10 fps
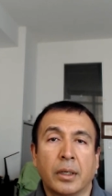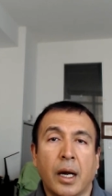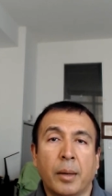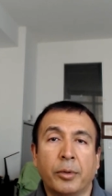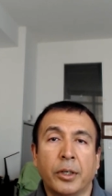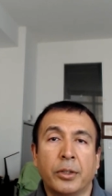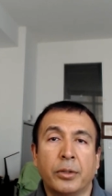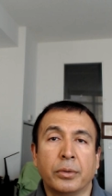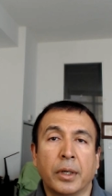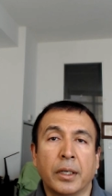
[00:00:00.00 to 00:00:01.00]
upgrade to
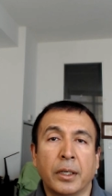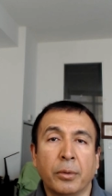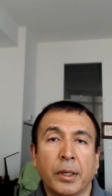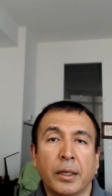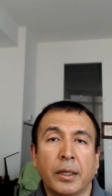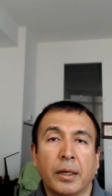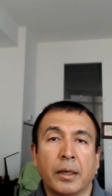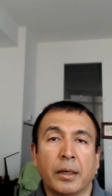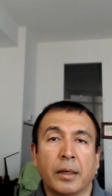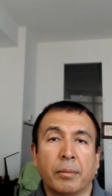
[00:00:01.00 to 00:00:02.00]
a new one,
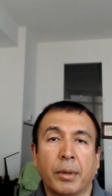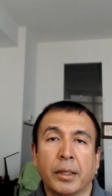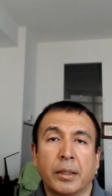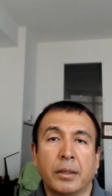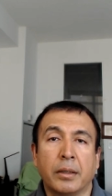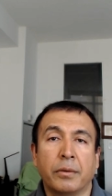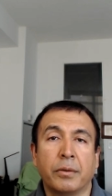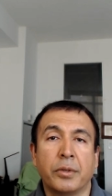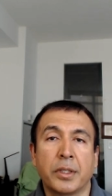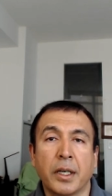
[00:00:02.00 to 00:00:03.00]
uh, but if you
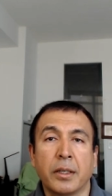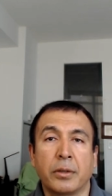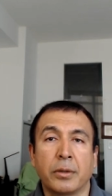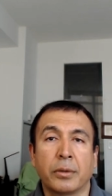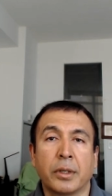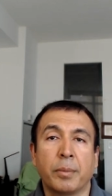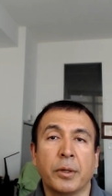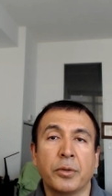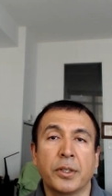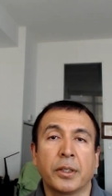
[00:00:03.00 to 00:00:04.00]
decide to keep
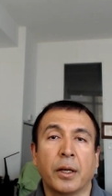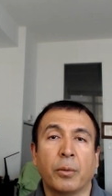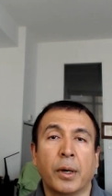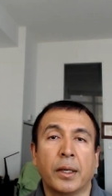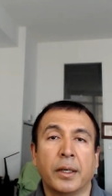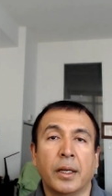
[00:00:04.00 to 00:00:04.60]
using the one